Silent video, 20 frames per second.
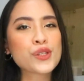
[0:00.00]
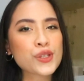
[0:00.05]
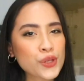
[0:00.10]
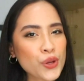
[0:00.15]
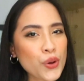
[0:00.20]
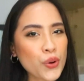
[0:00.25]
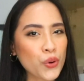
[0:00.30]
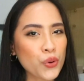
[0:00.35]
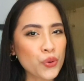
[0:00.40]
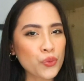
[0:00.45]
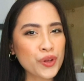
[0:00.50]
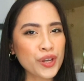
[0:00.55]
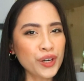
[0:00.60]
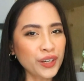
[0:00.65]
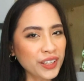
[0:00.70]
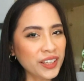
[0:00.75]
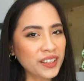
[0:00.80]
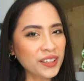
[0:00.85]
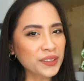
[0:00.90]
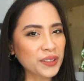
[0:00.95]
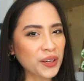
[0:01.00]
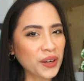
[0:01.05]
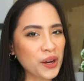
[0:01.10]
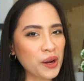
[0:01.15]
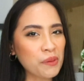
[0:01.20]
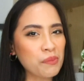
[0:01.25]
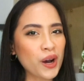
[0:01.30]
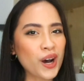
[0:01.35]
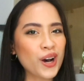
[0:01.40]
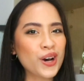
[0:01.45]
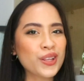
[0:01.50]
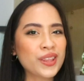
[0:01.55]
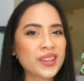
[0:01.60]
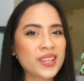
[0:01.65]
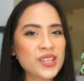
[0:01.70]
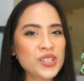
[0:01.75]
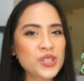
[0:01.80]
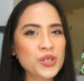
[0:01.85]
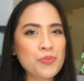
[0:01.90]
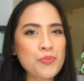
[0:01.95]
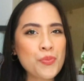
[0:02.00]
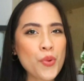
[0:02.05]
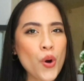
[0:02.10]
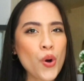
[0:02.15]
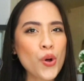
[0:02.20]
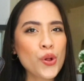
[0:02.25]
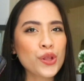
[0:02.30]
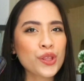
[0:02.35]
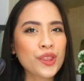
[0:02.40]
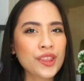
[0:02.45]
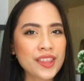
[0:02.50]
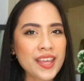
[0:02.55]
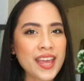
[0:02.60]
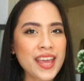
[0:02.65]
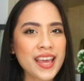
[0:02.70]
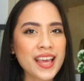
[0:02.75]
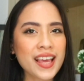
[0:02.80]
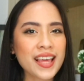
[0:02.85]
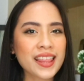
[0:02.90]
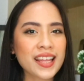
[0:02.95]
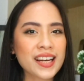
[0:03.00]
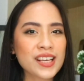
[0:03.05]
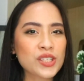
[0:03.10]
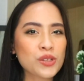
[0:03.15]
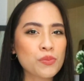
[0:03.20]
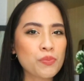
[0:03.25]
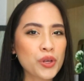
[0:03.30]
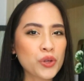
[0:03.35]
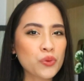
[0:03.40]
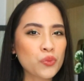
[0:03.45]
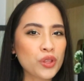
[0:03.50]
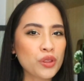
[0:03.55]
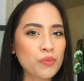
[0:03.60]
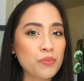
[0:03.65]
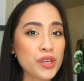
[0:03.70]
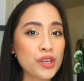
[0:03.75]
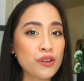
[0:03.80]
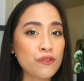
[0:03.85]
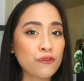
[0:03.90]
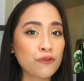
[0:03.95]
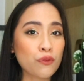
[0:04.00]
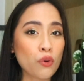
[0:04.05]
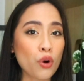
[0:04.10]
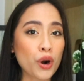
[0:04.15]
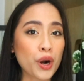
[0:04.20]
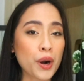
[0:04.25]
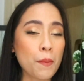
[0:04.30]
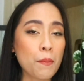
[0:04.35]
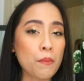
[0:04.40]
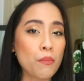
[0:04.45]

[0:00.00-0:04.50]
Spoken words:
So we are gonna talk about this small thing that has been with me for